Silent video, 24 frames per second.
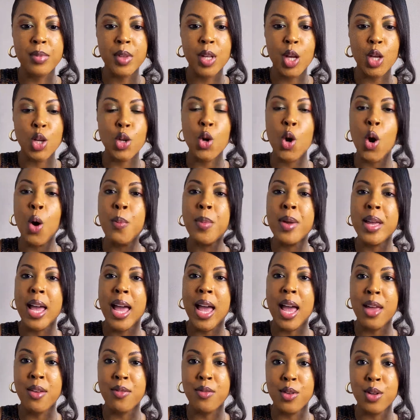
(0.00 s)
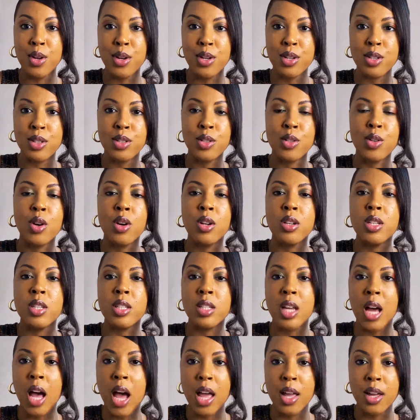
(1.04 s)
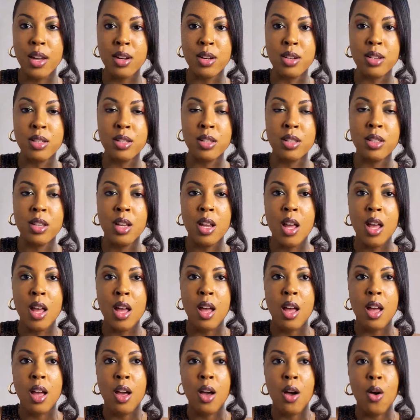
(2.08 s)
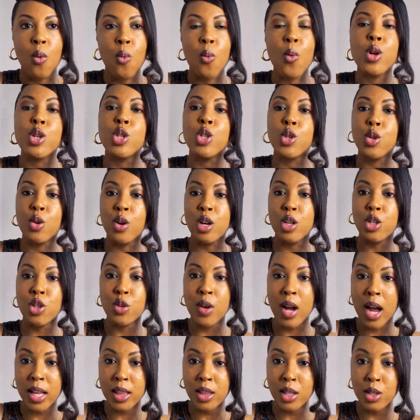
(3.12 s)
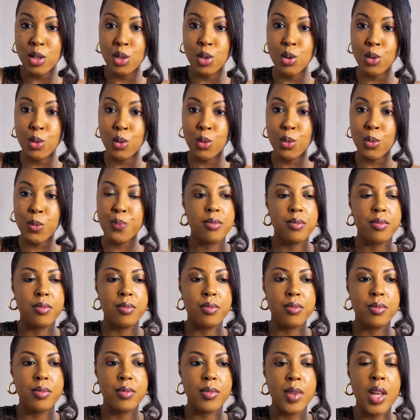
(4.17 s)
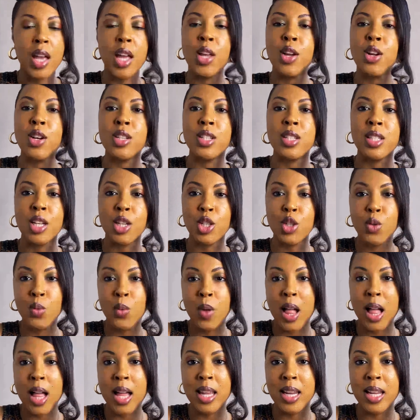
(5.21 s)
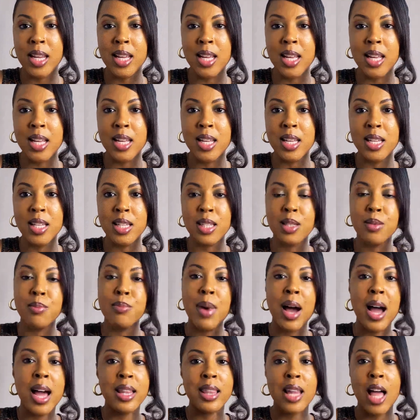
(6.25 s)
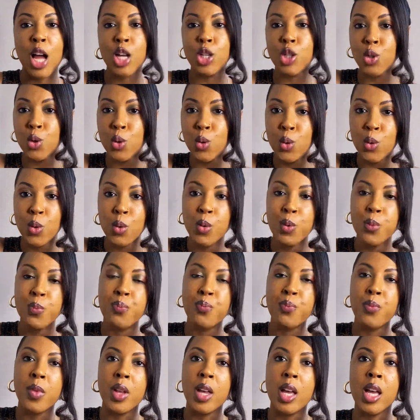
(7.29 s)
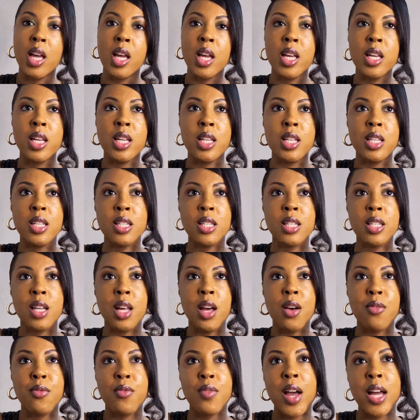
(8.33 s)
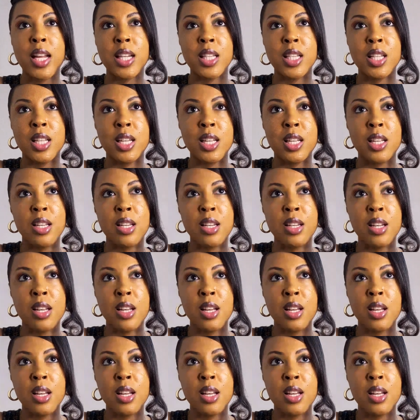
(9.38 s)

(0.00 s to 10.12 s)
your behaviors, your desires, what you're attracted to. And your sexuality is biological. It is affected